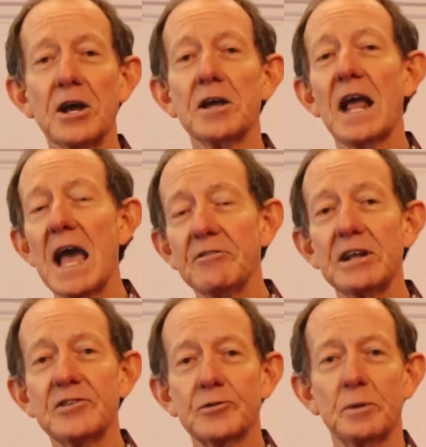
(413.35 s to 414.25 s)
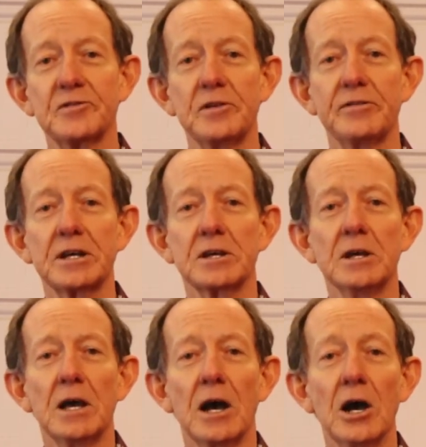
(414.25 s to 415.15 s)
don't have any
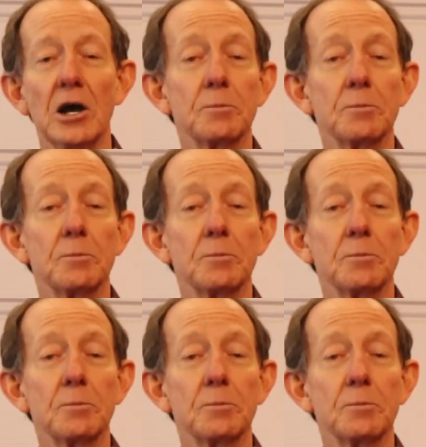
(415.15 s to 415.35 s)
specific